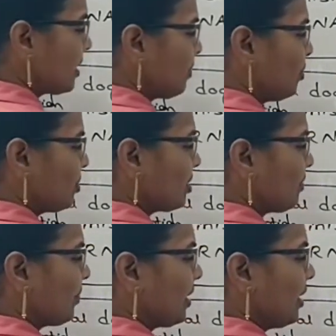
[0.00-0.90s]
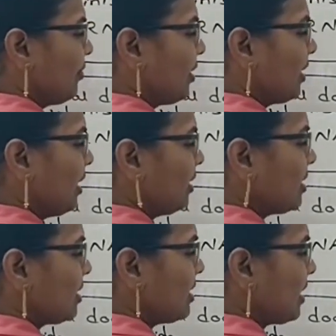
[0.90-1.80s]
suppose, if we think
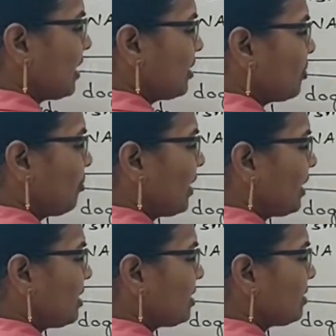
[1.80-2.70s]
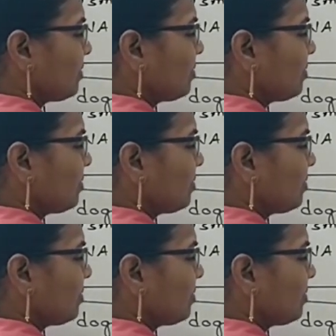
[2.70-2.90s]
this is a retrovirus,